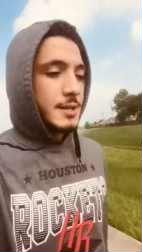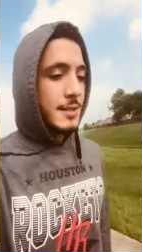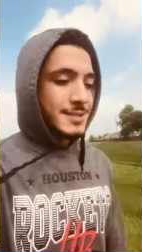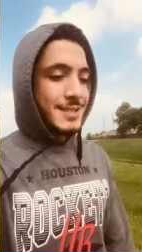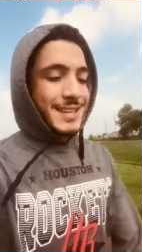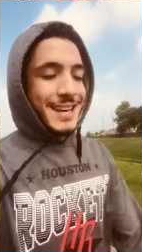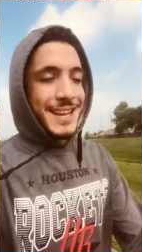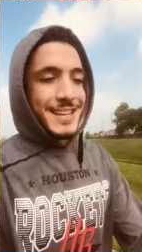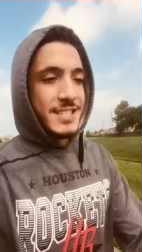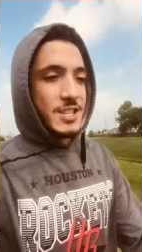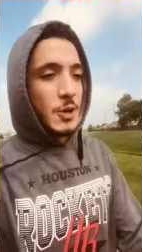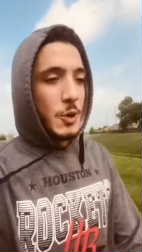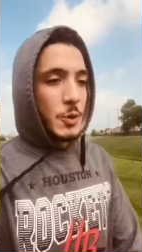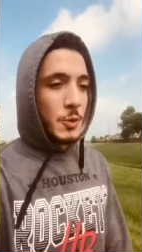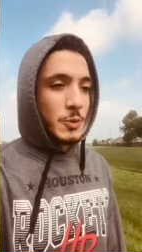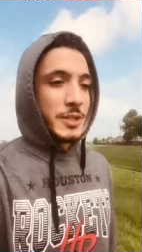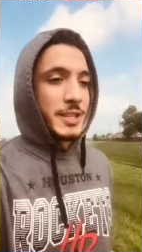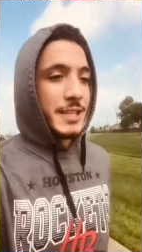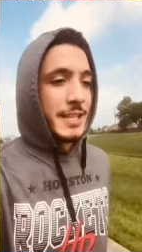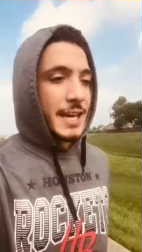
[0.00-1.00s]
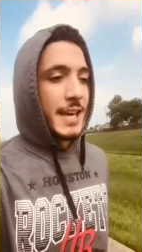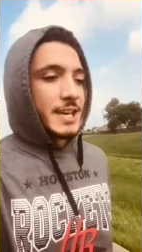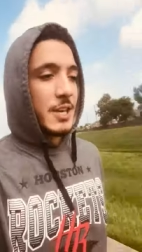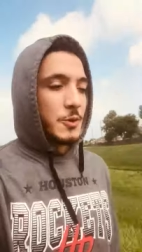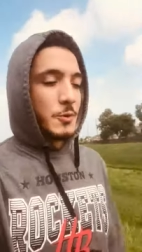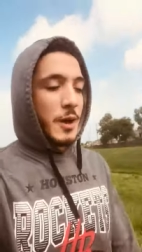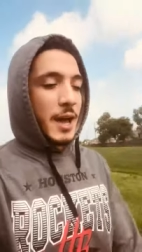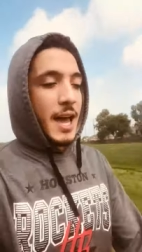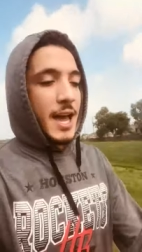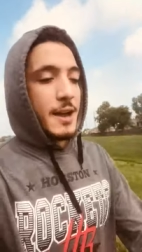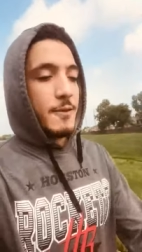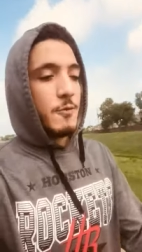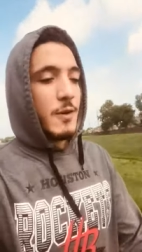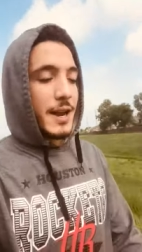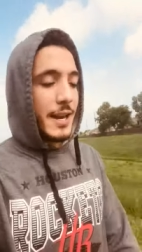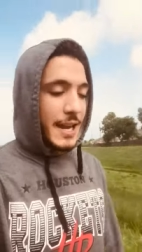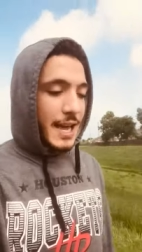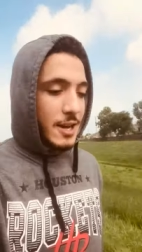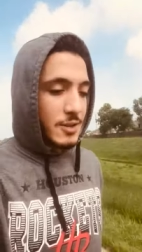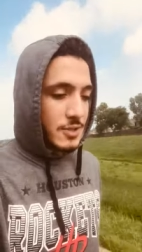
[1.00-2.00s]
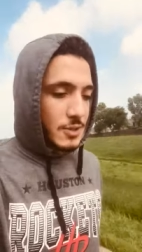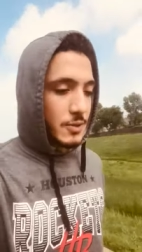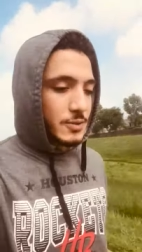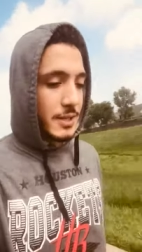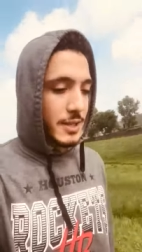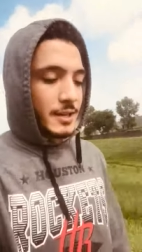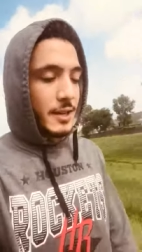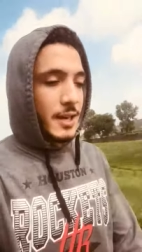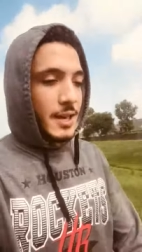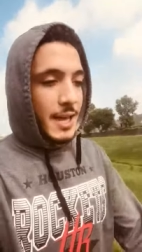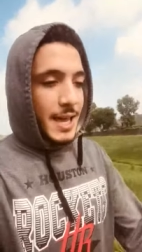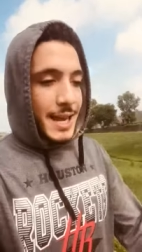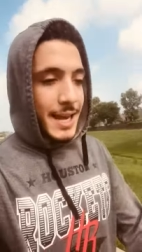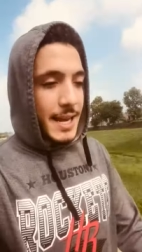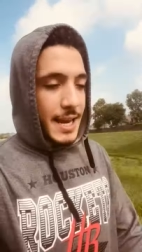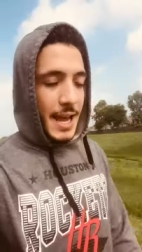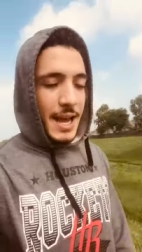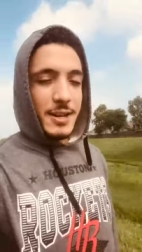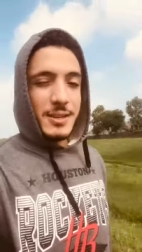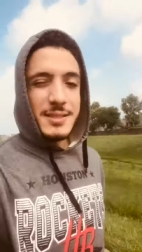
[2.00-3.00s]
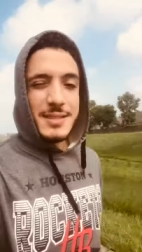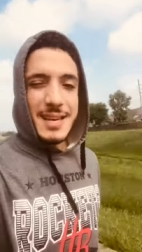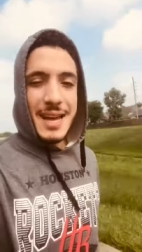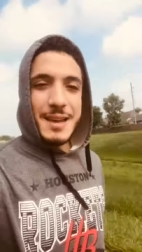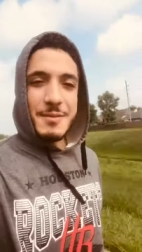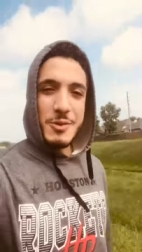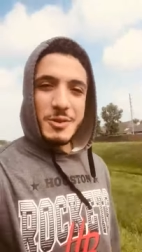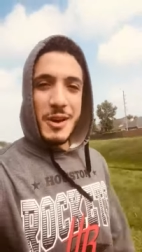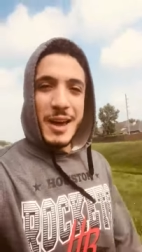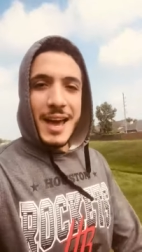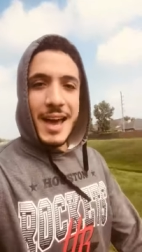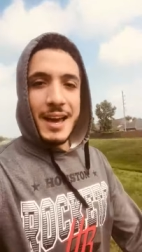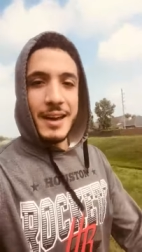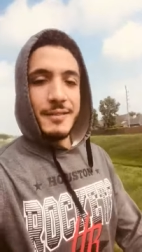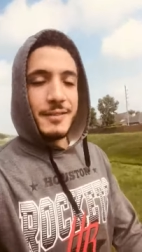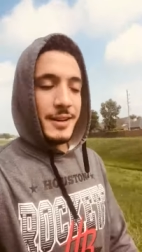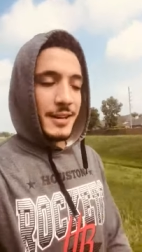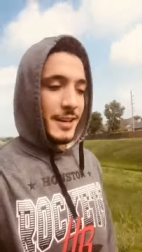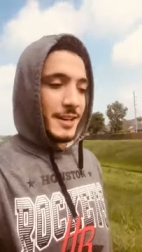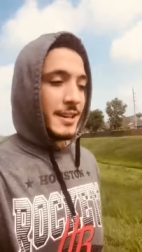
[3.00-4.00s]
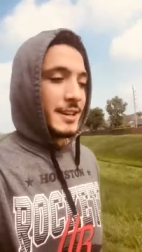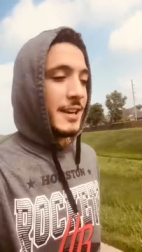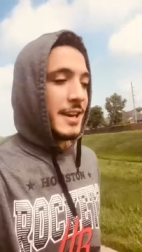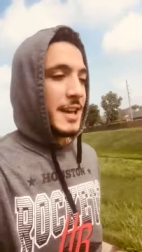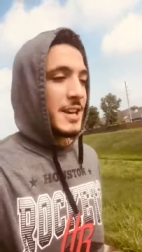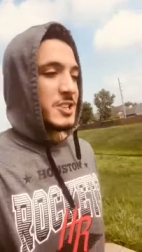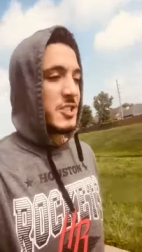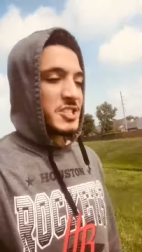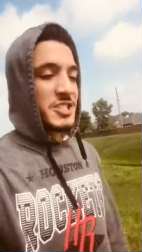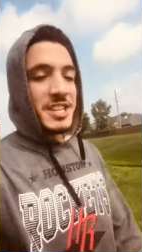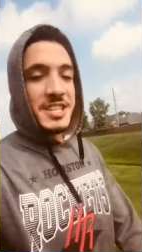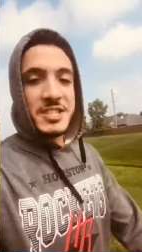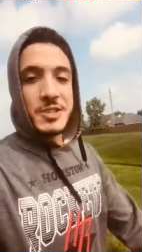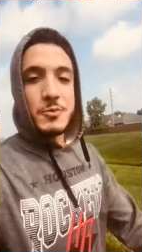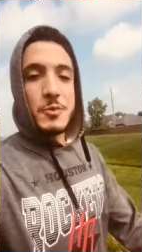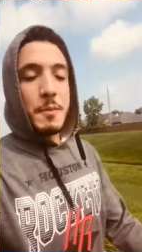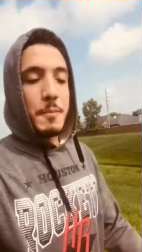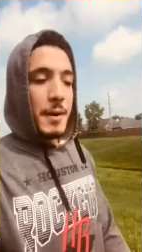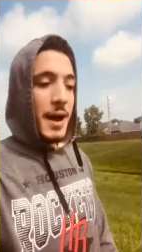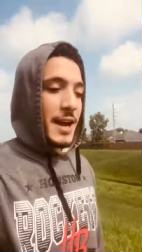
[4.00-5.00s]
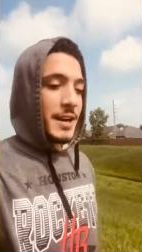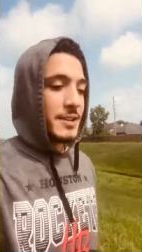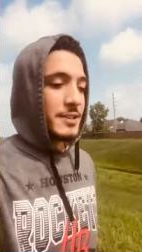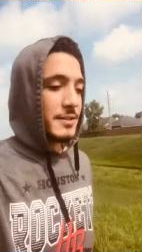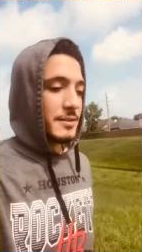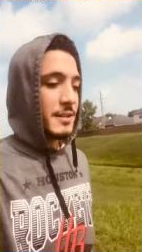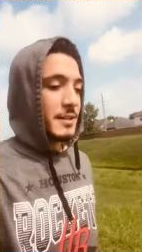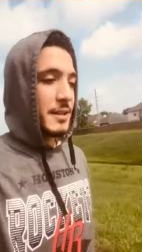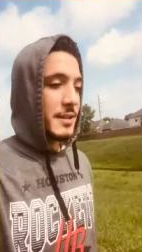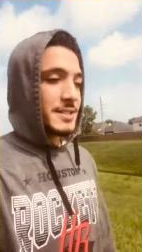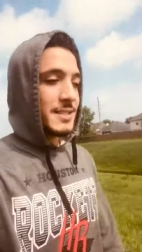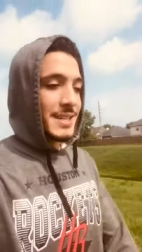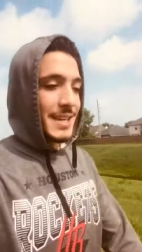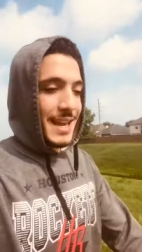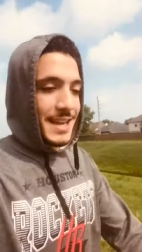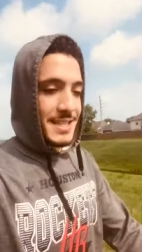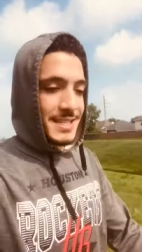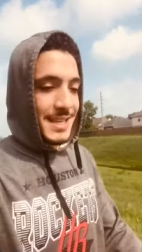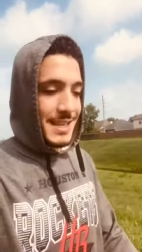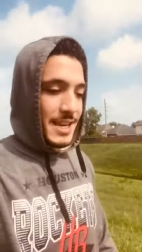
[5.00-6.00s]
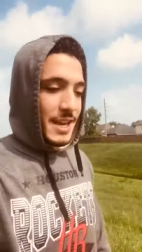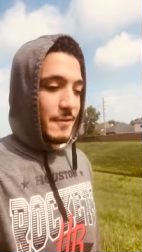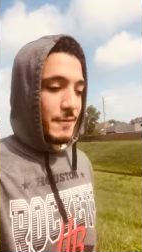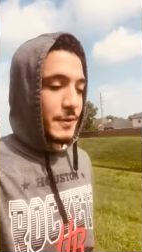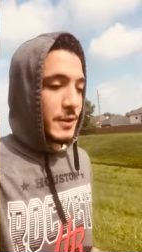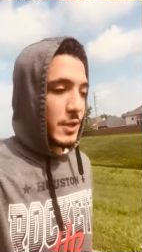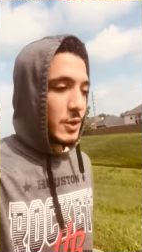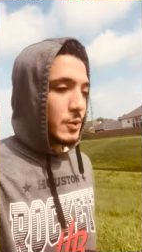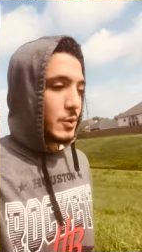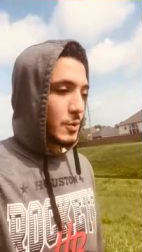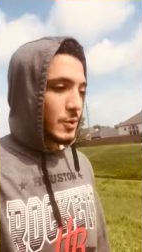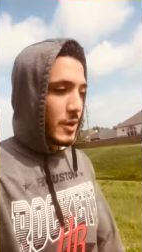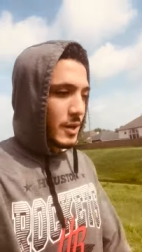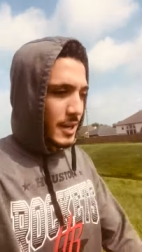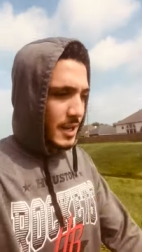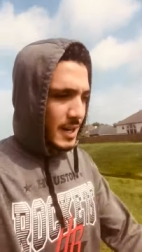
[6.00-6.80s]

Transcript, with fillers: Today is the only day you have. Right now is the only now time you have. So it's just a reminder, today's the day for you